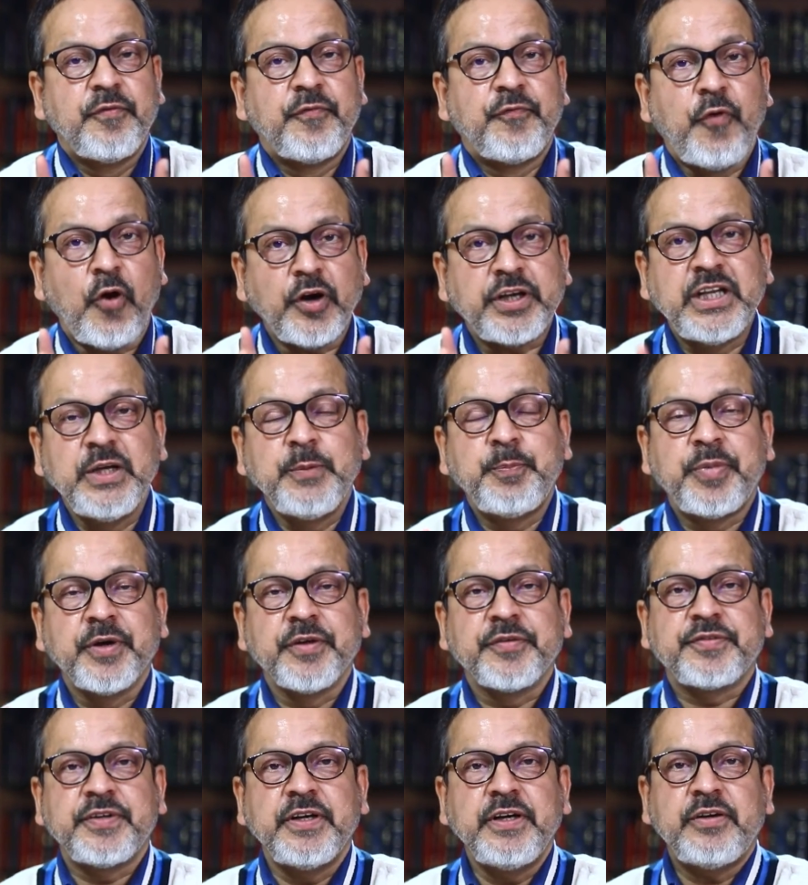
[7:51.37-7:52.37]

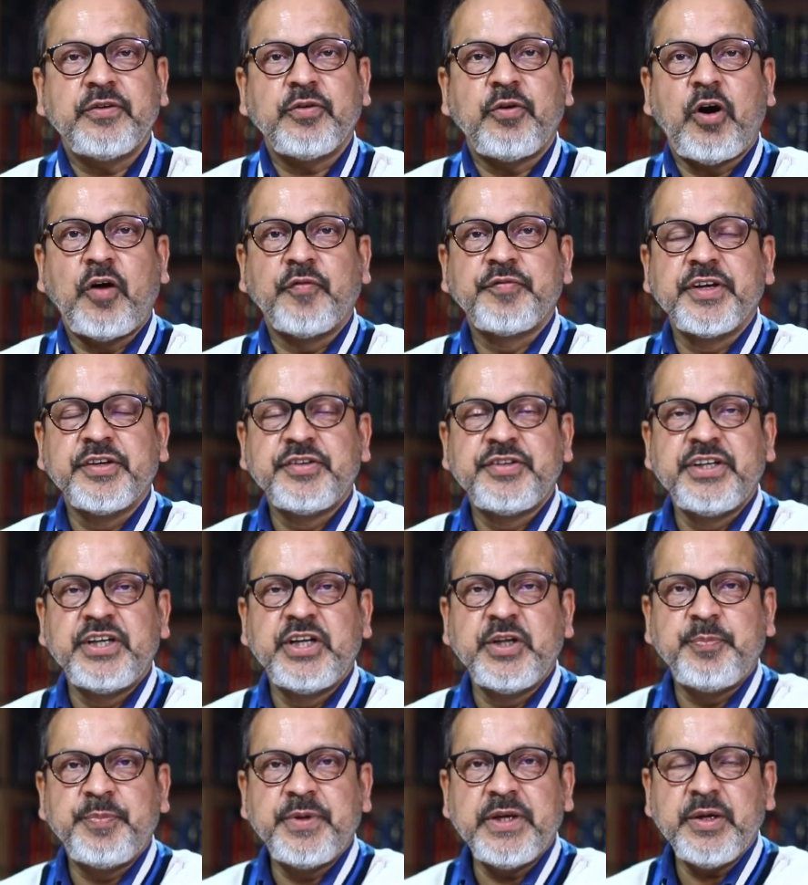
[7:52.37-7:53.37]
40% of the
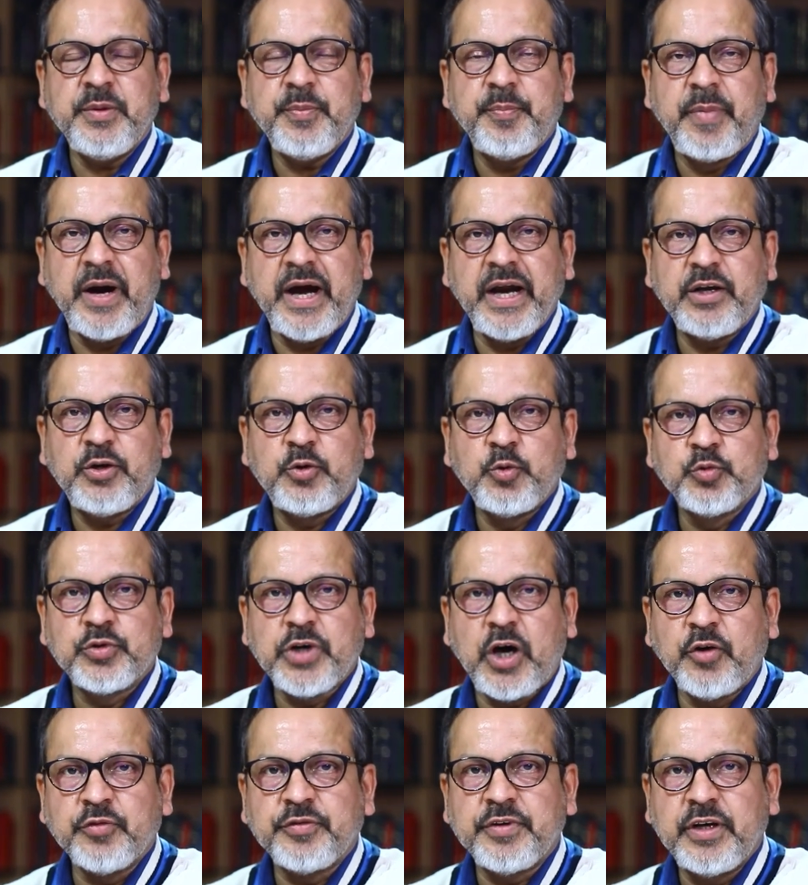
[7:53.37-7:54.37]
GDP by
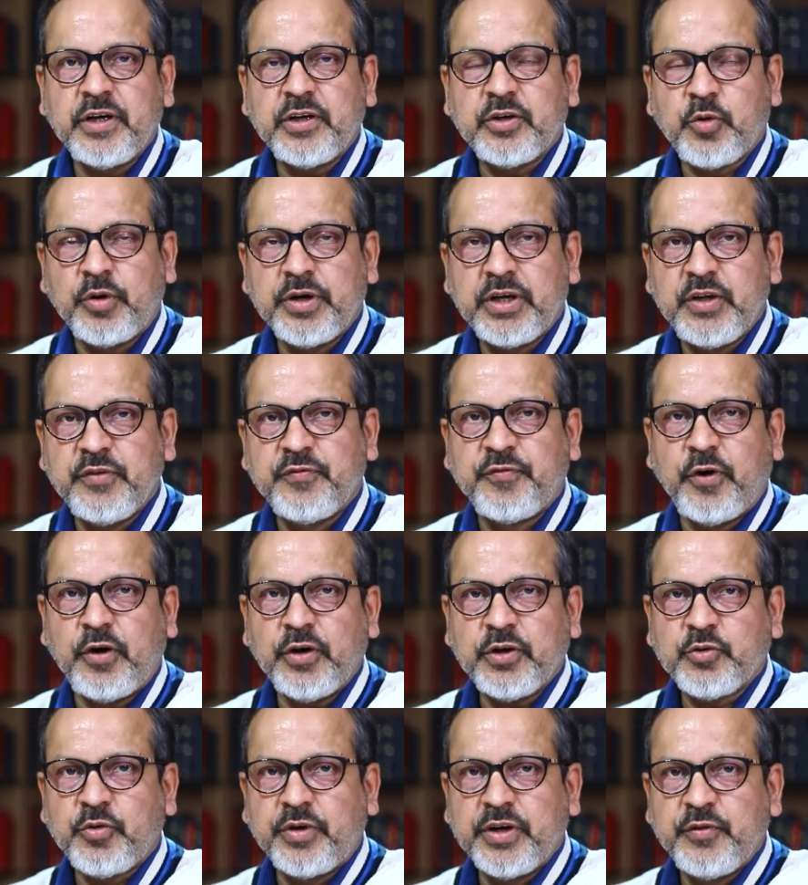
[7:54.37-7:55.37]

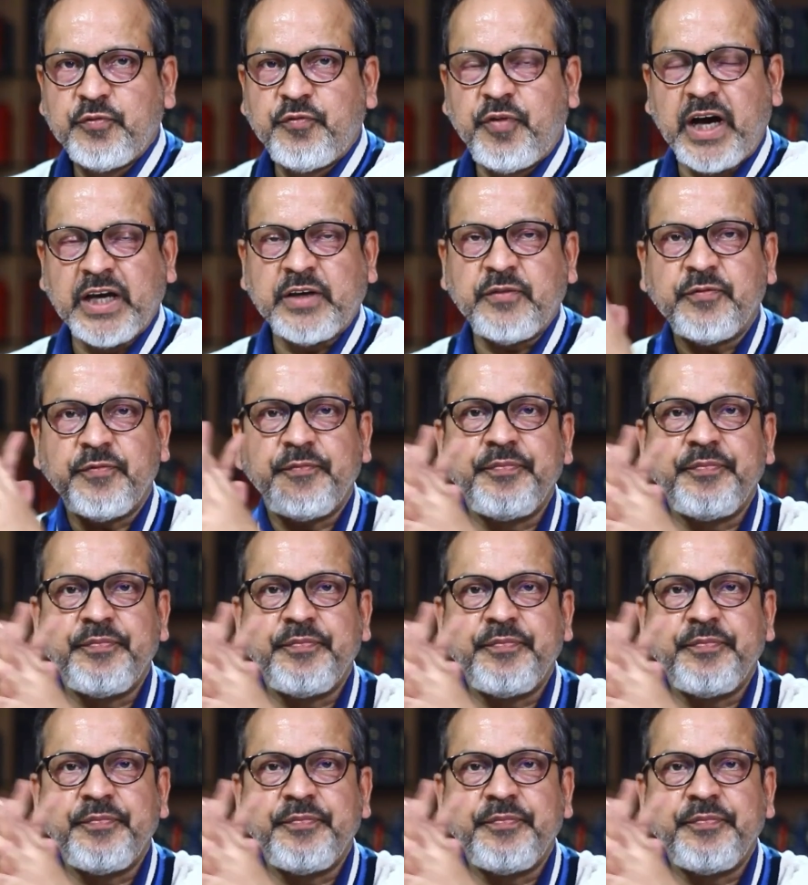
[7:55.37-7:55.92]
2024-25.